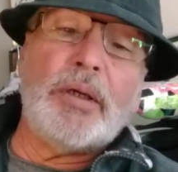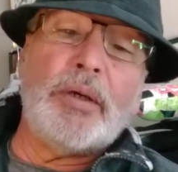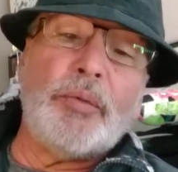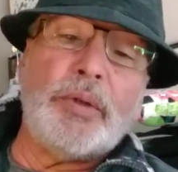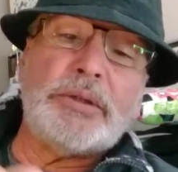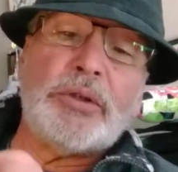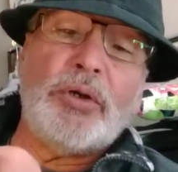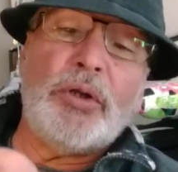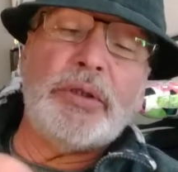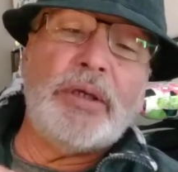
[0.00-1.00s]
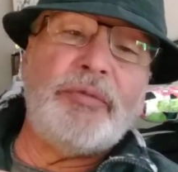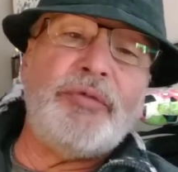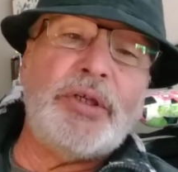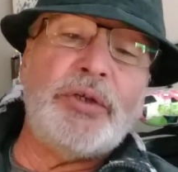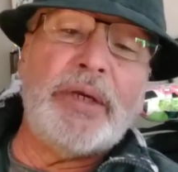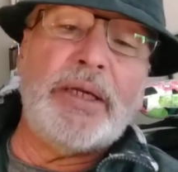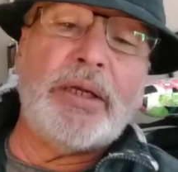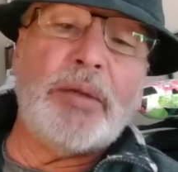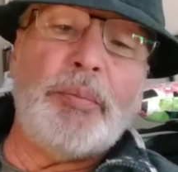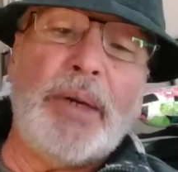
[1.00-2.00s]
what's called a figure 8
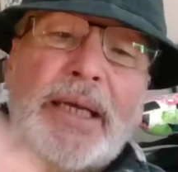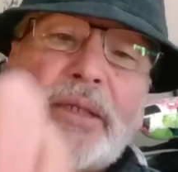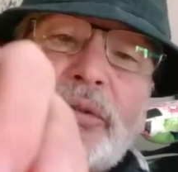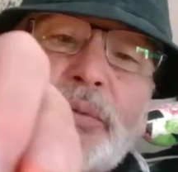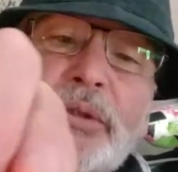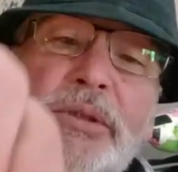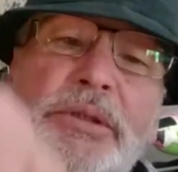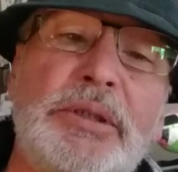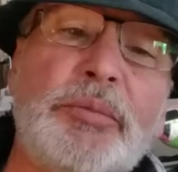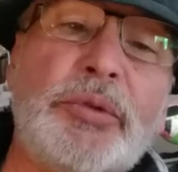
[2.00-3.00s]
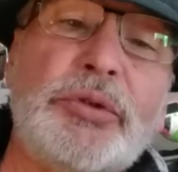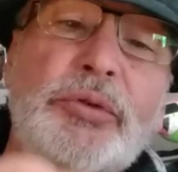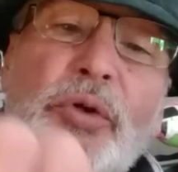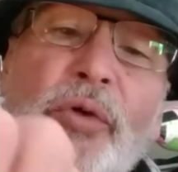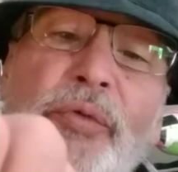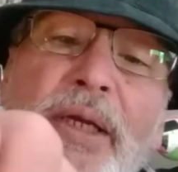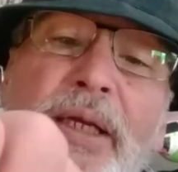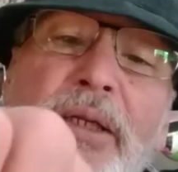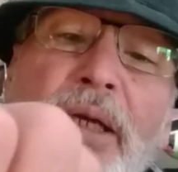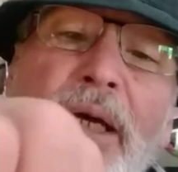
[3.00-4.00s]
on a bite, which is similar to an
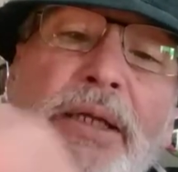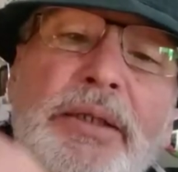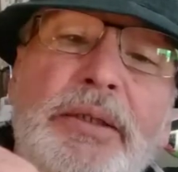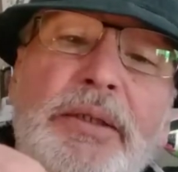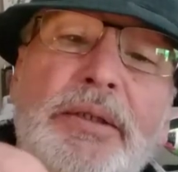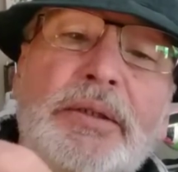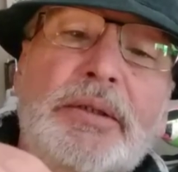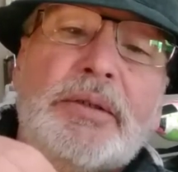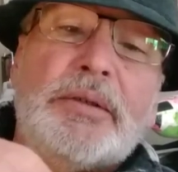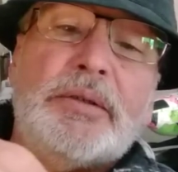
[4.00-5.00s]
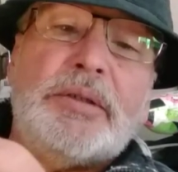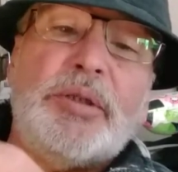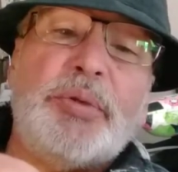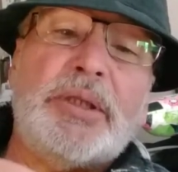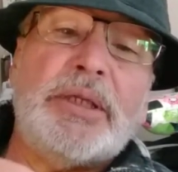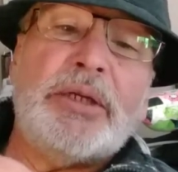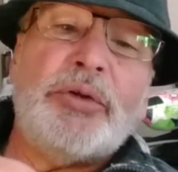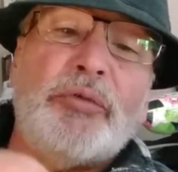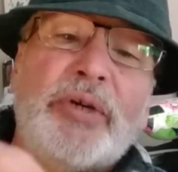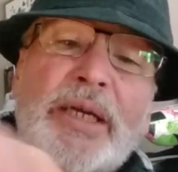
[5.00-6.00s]
overhand knot. Typically on
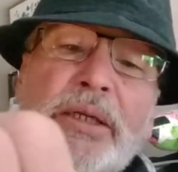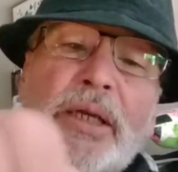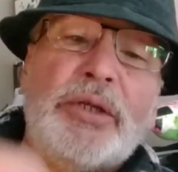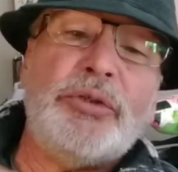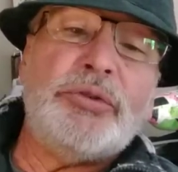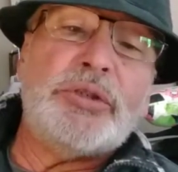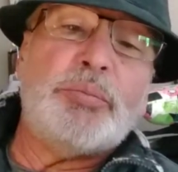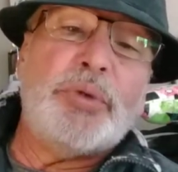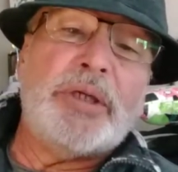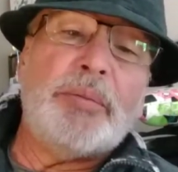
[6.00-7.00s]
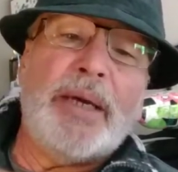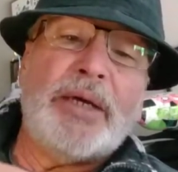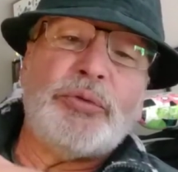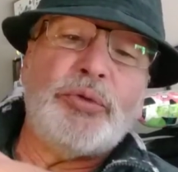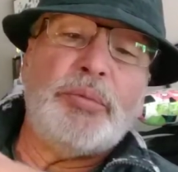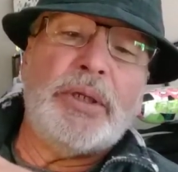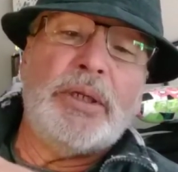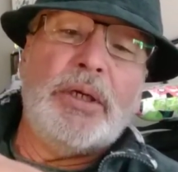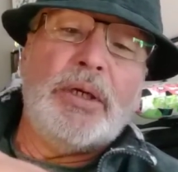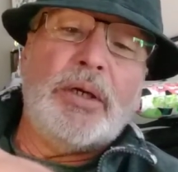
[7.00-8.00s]
an overhand knot you just bring it back through, but
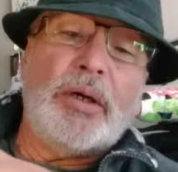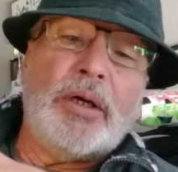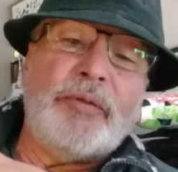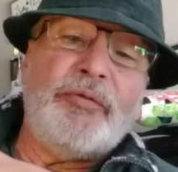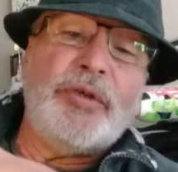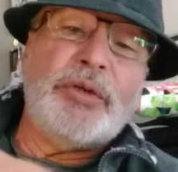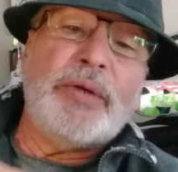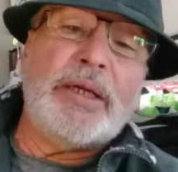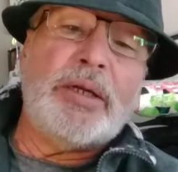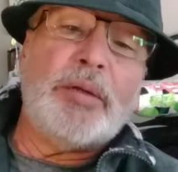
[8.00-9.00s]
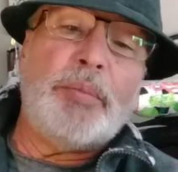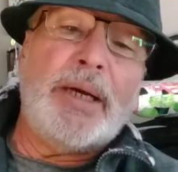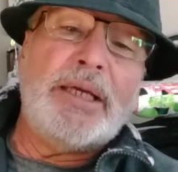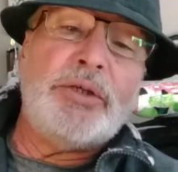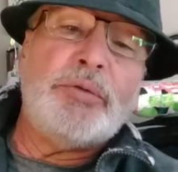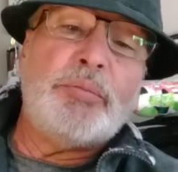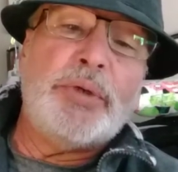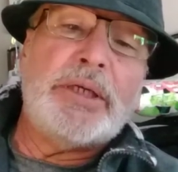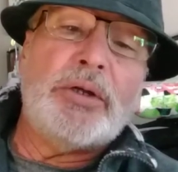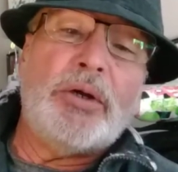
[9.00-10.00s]
on a figure 8 on a bite you would
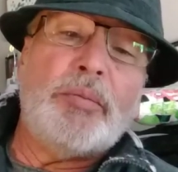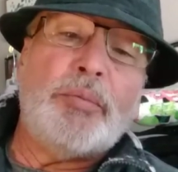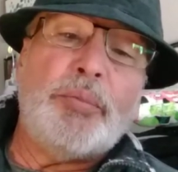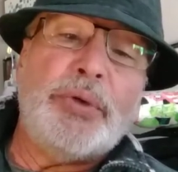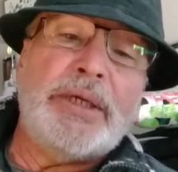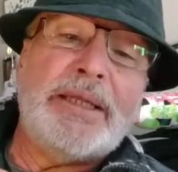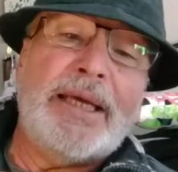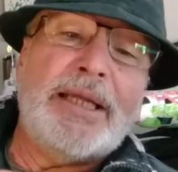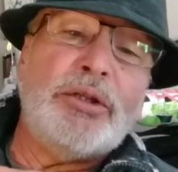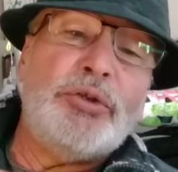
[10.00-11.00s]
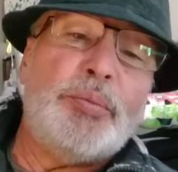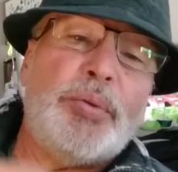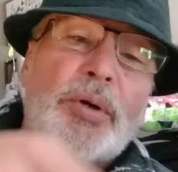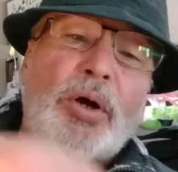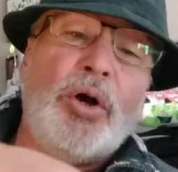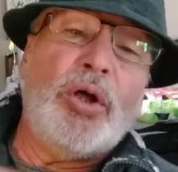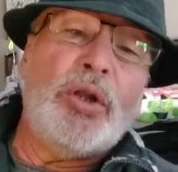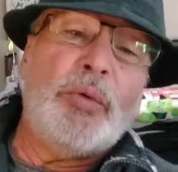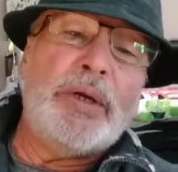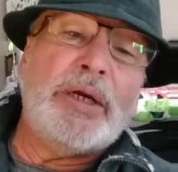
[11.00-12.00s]
bring that loop
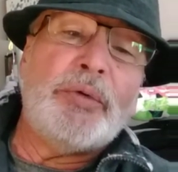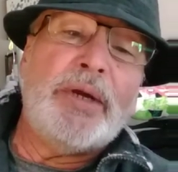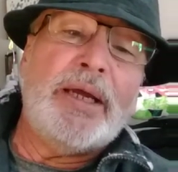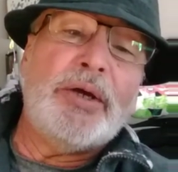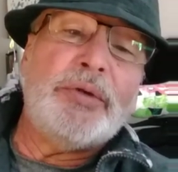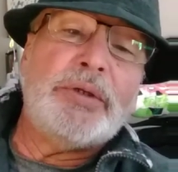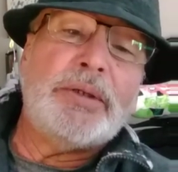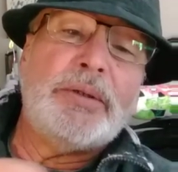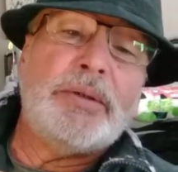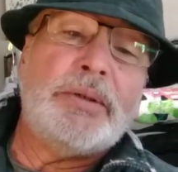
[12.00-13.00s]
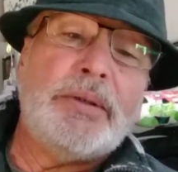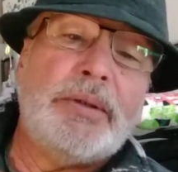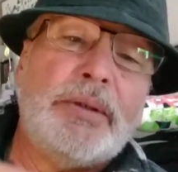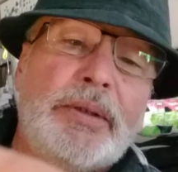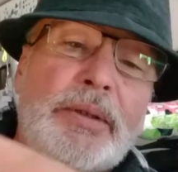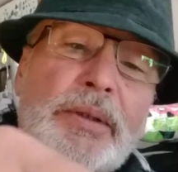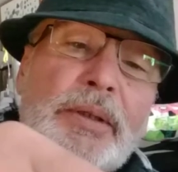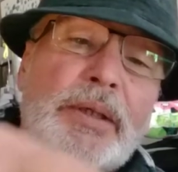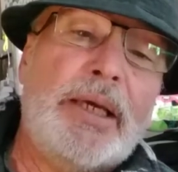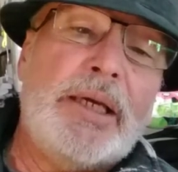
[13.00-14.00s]
all the way around
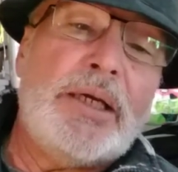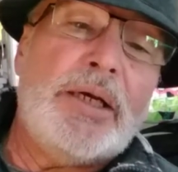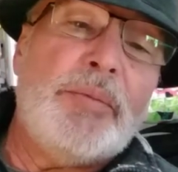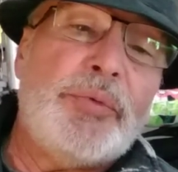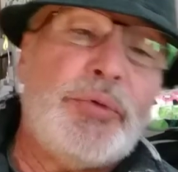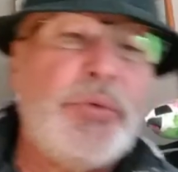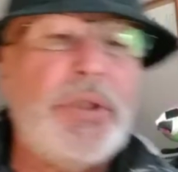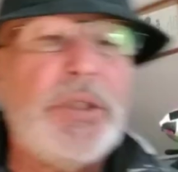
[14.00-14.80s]
and come through the